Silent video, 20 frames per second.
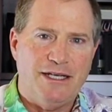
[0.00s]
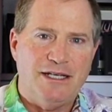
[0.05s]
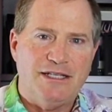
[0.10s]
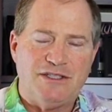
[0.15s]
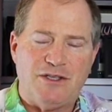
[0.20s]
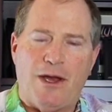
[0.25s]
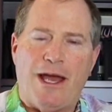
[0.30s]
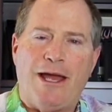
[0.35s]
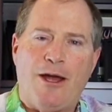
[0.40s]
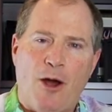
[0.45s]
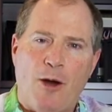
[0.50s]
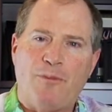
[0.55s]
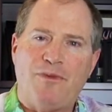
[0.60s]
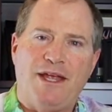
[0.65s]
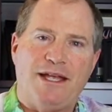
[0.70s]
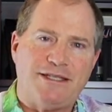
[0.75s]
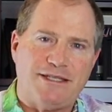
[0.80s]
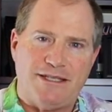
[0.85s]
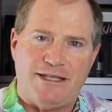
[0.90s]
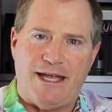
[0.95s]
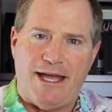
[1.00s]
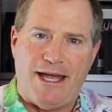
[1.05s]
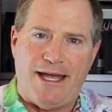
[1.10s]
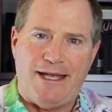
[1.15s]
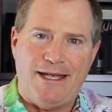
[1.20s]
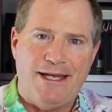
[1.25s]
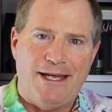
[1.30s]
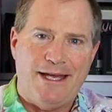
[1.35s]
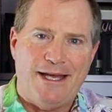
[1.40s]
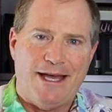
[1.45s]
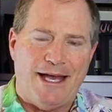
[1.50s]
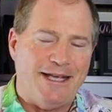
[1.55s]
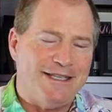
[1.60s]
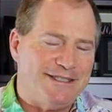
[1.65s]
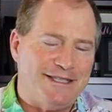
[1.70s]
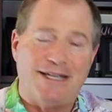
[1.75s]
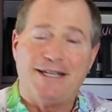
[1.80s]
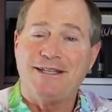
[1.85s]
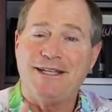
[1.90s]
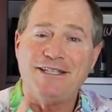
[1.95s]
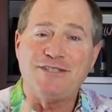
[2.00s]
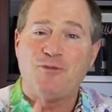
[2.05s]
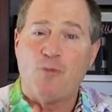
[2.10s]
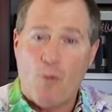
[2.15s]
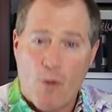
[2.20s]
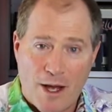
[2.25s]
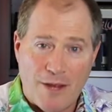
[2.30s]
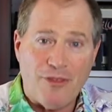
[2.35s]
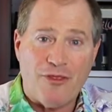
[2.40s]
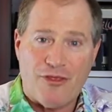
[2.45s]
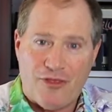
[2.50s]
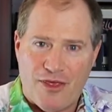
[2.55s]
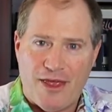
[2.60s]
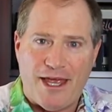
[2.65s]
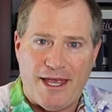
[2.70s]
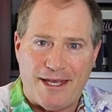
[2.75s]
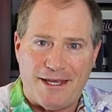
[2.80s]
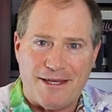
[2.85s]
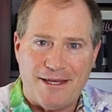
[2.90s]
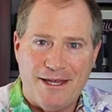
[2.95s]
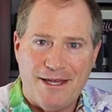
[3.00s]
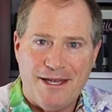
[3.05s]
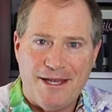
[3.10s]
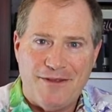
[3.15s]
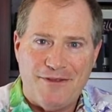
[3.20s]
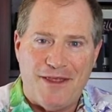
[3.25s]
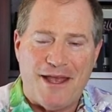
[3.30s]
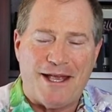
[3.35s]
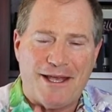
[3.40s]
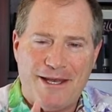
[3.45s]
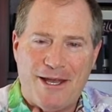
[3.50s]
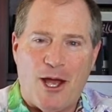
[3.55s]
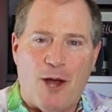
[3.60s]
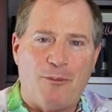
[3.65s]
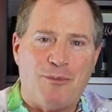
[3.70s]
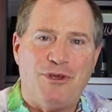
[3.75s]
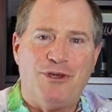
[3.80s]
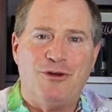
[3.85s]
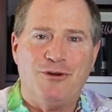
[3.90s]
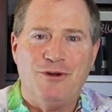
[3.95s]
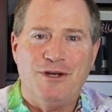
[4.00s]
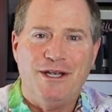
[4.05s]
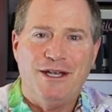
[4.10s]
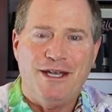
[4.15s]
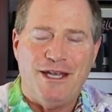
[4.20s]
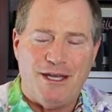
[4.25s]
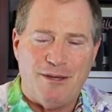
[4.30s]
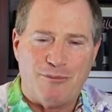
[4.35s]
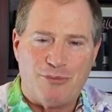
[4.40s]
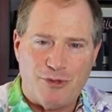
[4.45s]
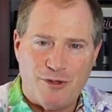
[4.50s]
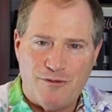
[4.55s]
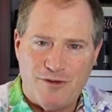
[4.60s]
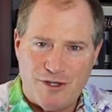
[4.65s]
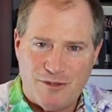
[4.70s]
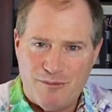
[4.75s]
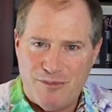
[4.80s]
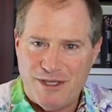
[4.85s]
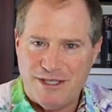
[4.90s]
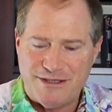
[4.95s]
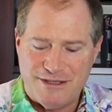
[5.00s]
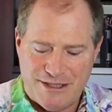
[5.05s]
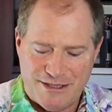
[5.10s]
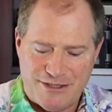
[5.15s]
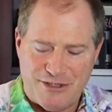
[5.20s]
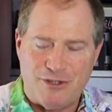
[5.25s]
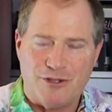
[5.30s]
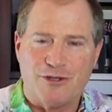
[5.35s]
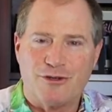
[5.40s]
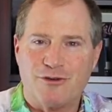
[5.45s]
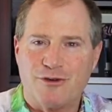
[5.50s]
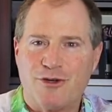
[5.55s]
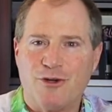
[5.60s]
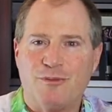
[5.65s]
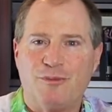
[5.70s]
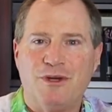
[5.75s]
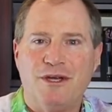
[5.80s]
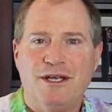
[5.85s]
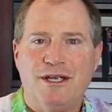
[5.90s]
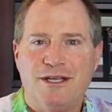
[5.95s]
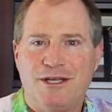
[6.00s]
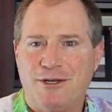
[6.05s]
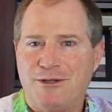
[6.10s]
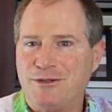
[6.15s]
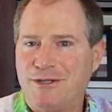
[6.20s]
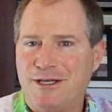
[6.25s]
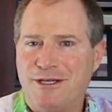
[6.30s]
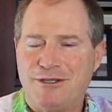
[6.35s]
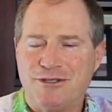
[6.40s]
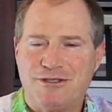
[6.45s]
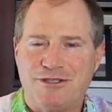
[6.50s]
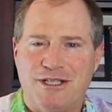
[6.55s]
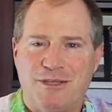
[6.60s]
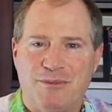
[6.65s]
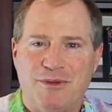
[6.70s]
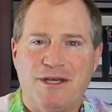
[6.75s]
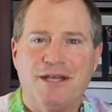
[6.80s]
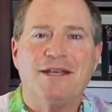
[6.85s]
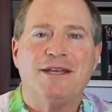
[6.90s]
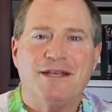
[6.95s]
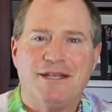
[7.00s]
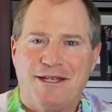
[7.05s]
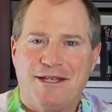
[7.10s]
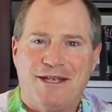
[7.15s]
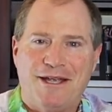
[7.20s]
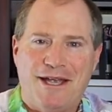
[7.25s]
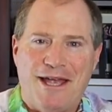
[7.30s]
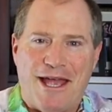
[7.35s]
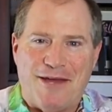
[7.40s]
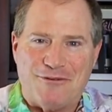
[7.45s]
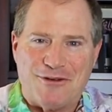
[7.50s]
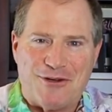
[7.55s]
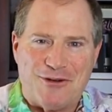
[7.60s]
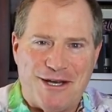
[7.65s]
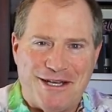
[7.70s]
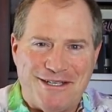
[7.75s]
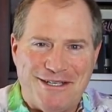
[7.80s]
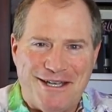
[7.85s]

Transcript: So I hope that today I said at least one thing that can help you improve your business, your group, your leadership. Have a great